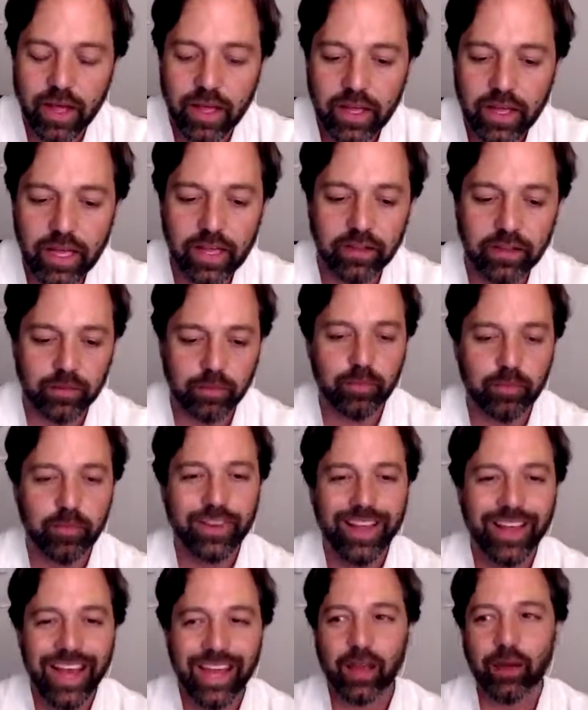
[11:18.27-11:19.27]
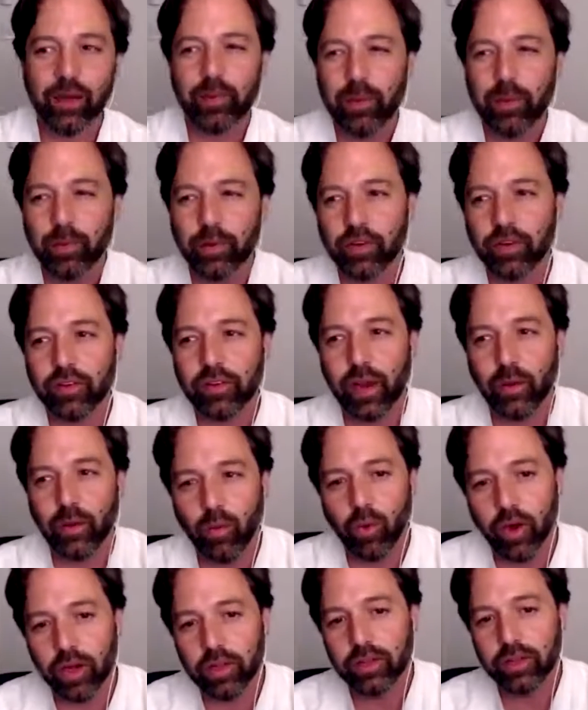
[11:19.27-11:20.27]
is taking people just like
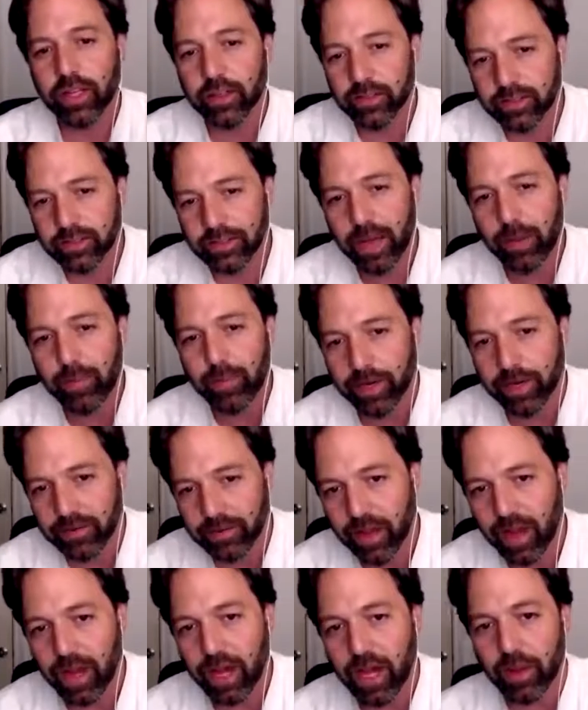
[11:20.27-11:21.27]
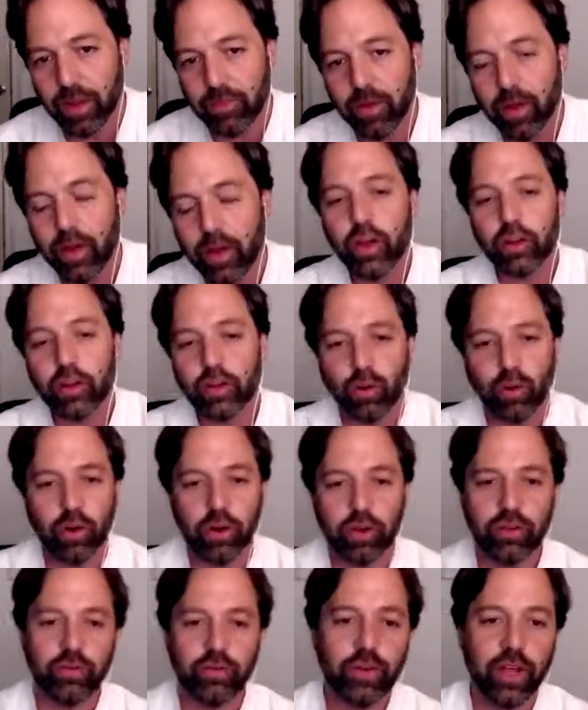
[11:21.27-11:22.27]
one little step at a time
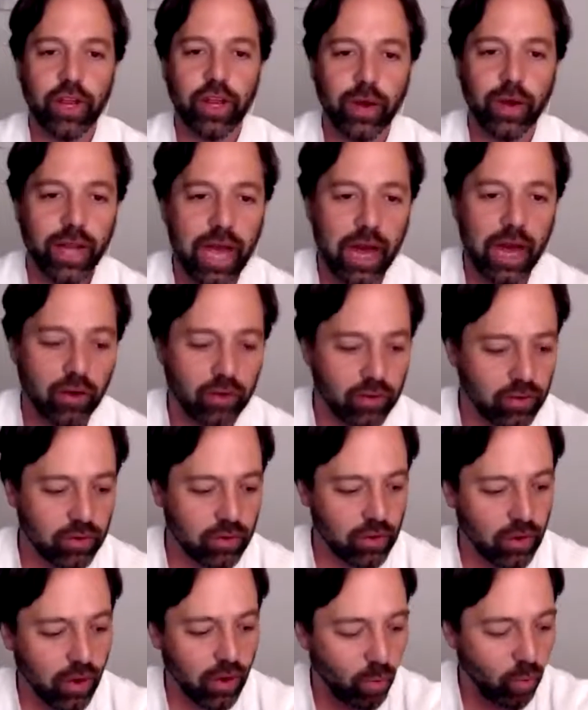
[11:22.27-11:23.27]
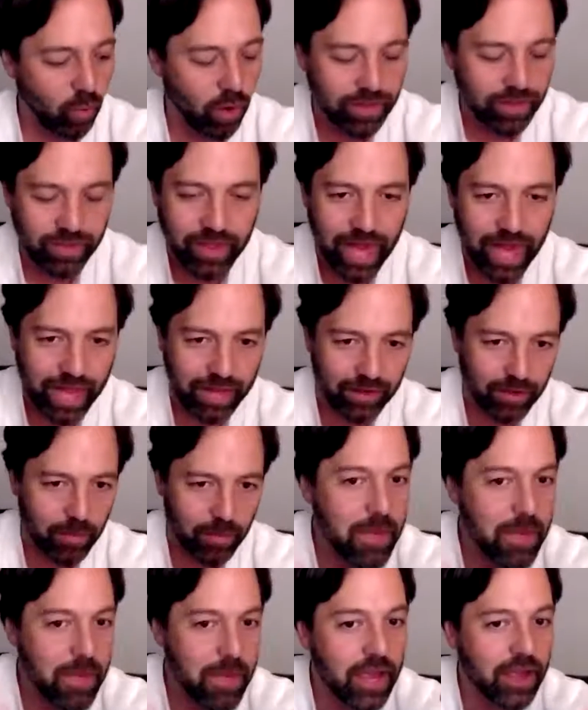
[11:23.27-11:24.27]
towards figuring out what that
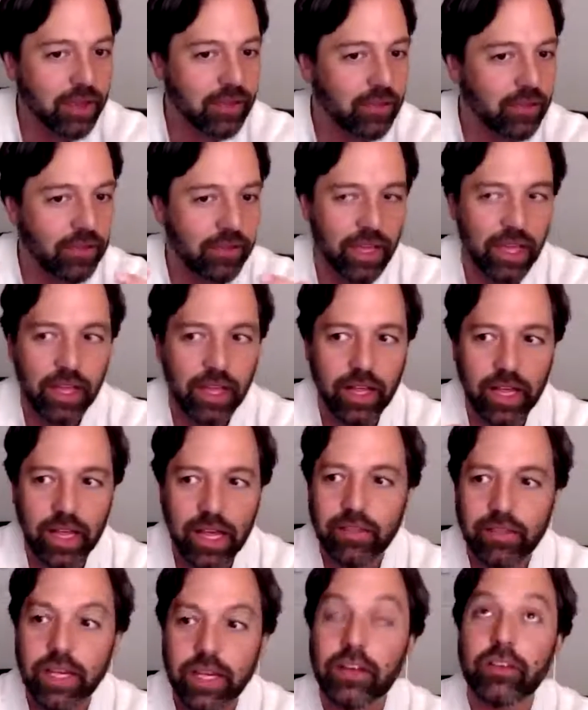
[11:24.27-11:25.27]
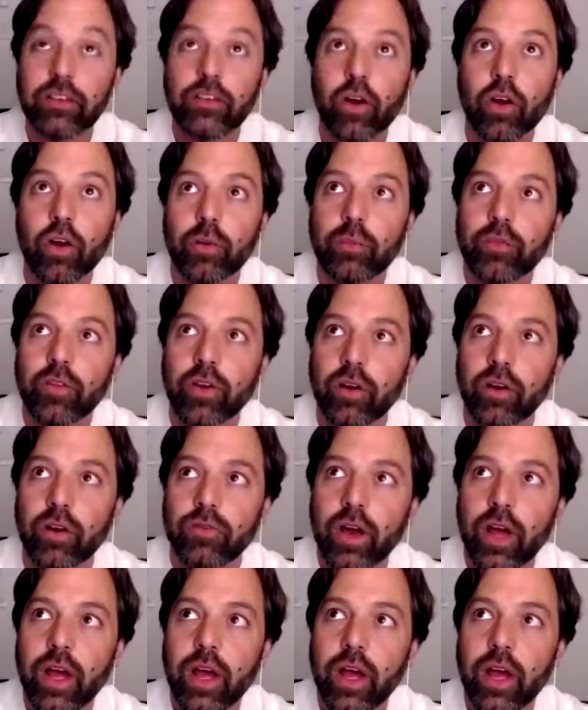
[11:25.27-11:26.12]
means, even in terms of